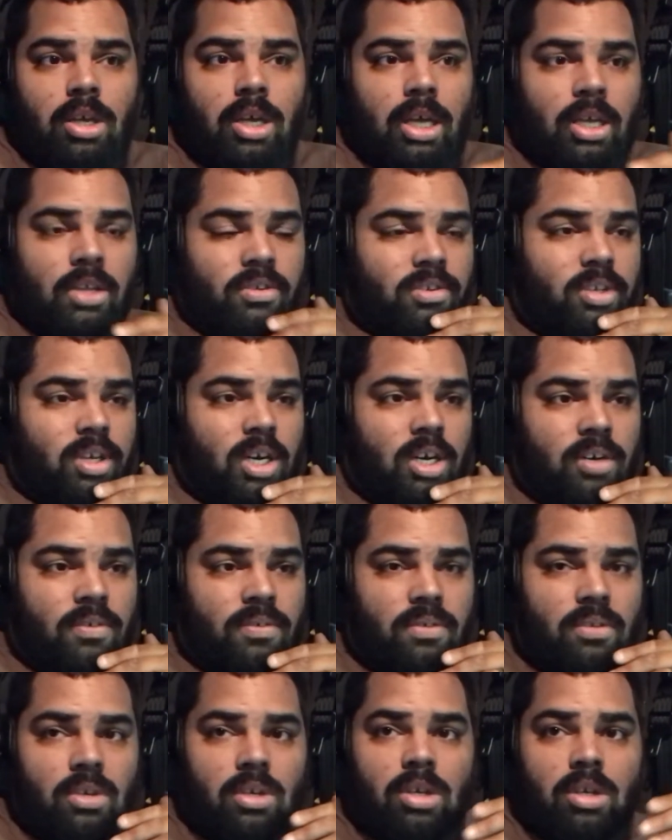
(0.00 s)
and
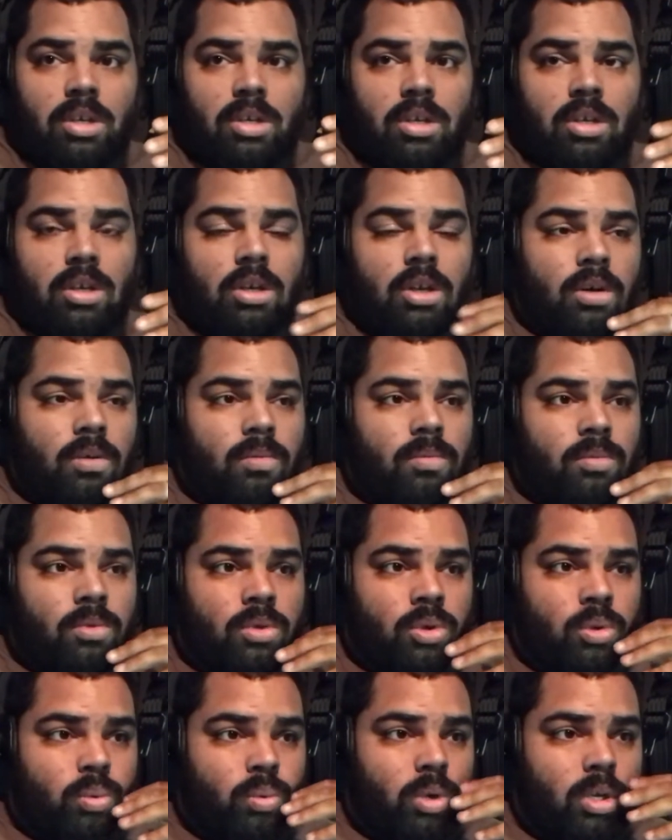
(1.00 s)
stuff,
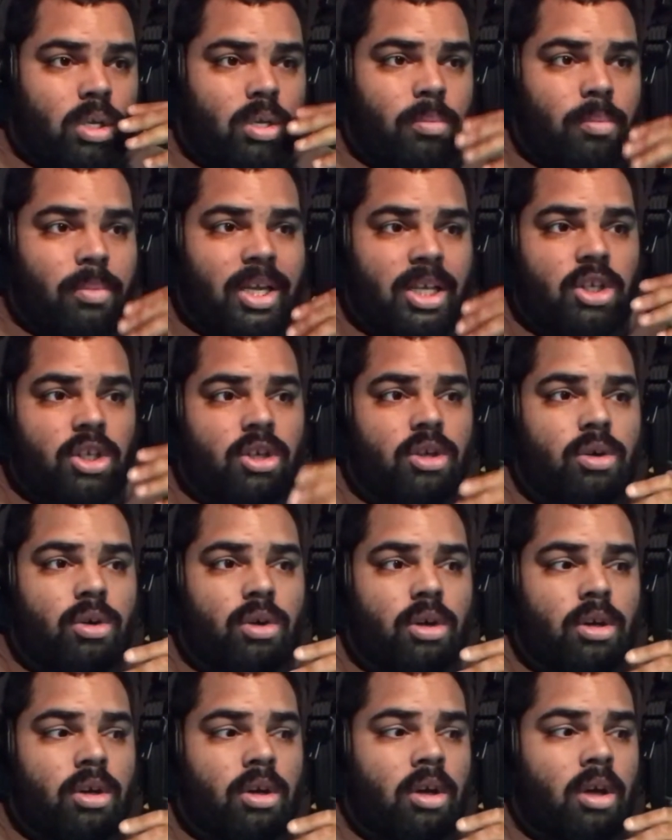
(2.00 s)
you want to make
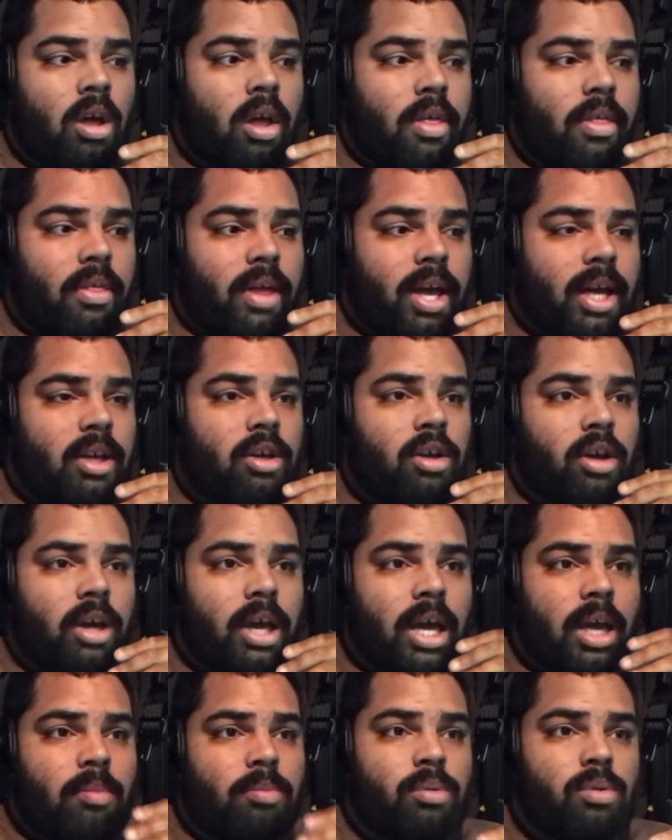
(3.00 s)
sure that you're
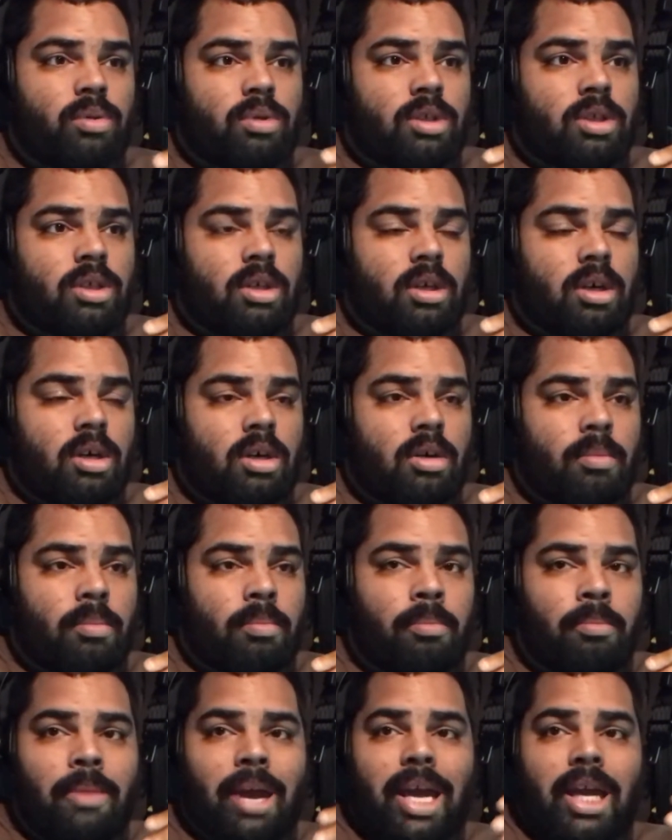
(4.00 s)
able to
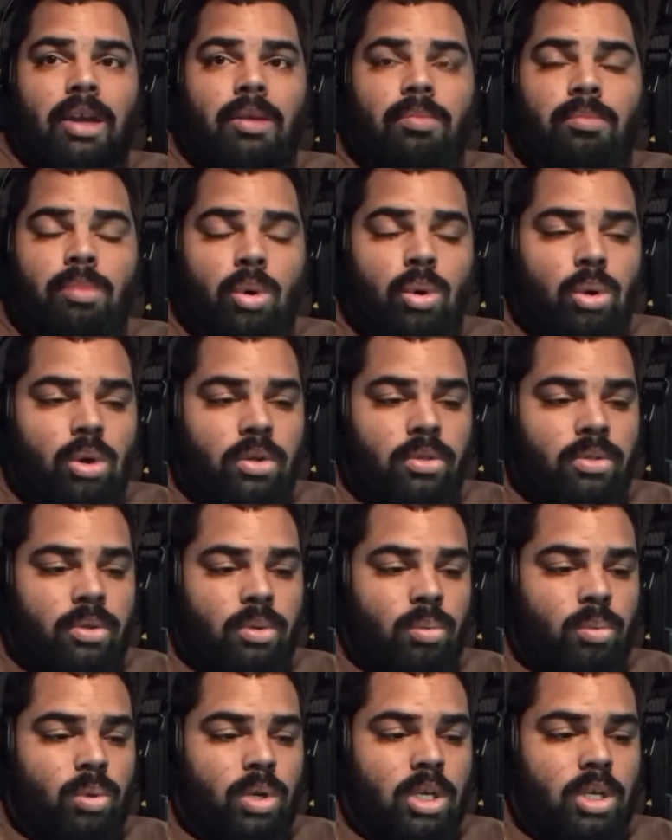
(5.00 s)
make more
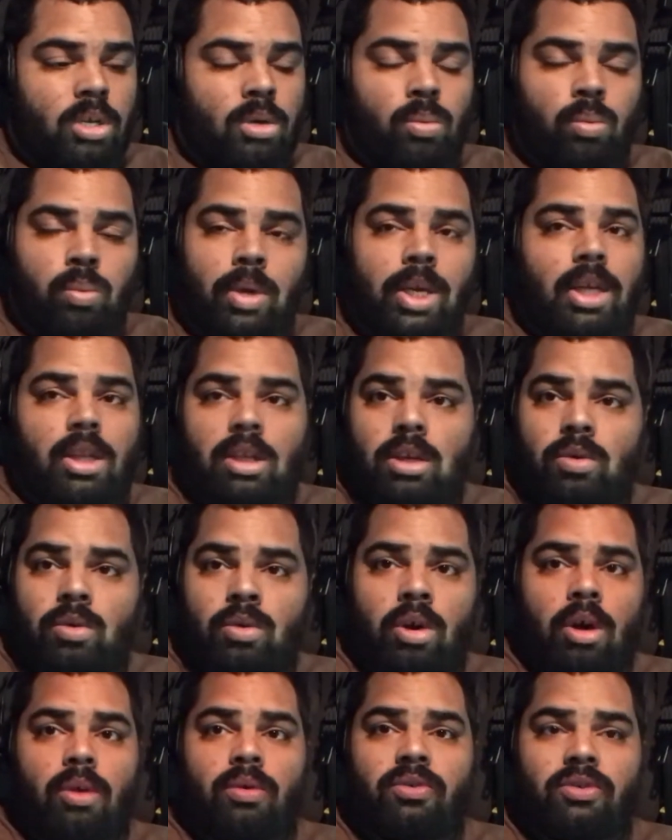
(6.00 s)
than what your weekly
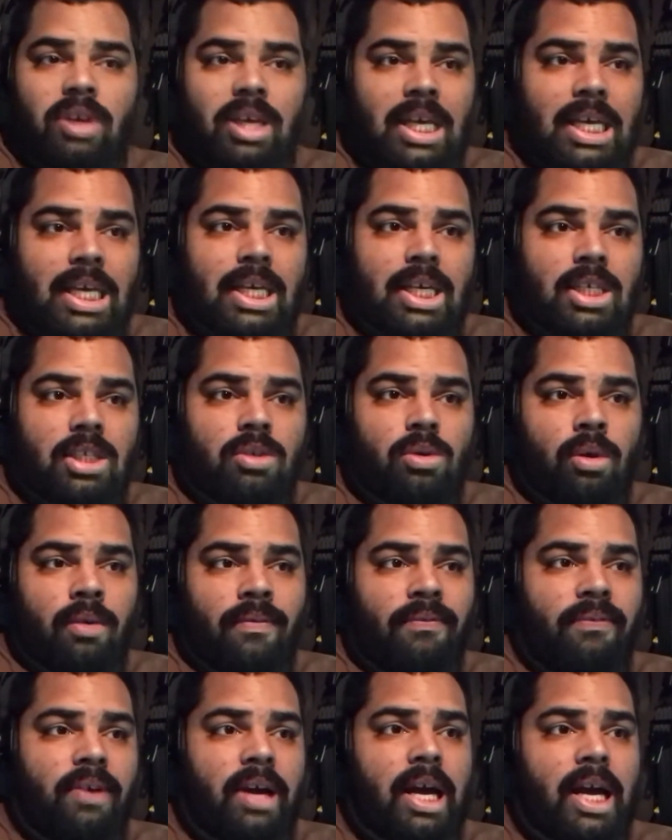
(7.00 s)
gross is, or
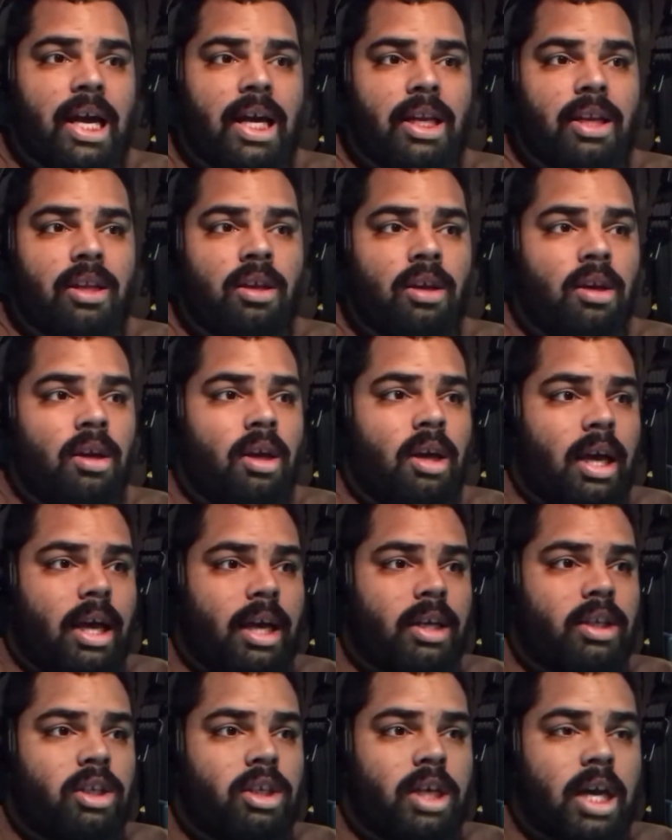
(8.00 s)
find
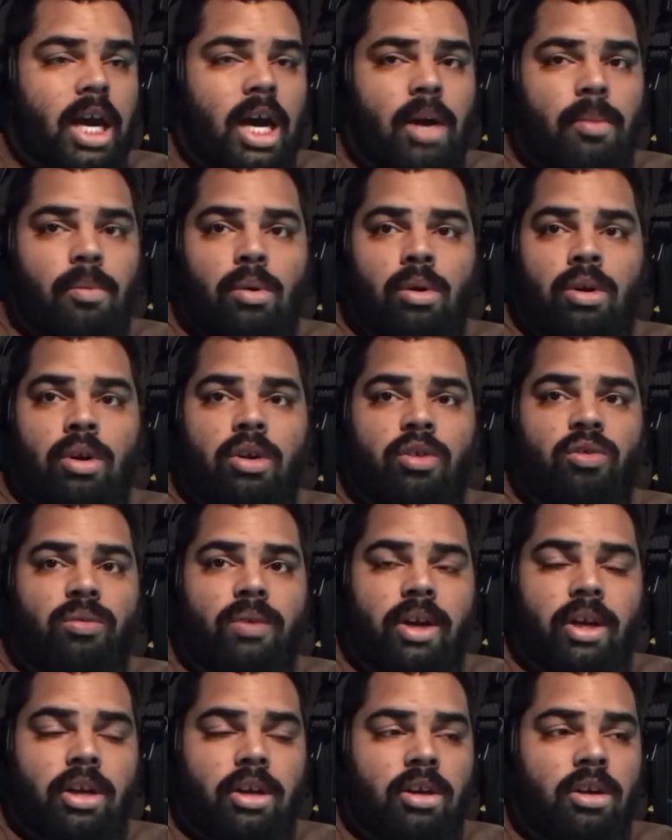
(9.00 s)
a job or
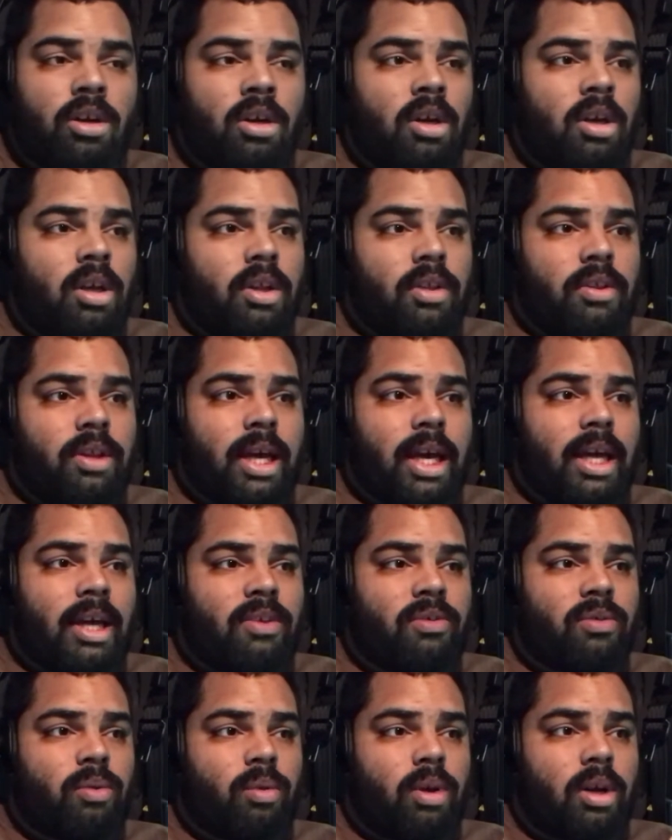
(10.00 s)
career that
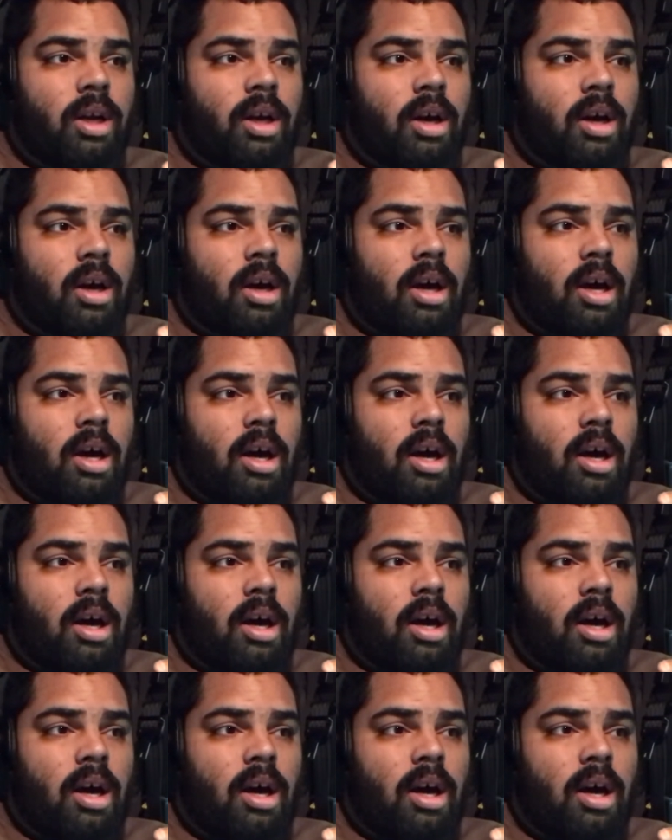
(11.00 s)
is going to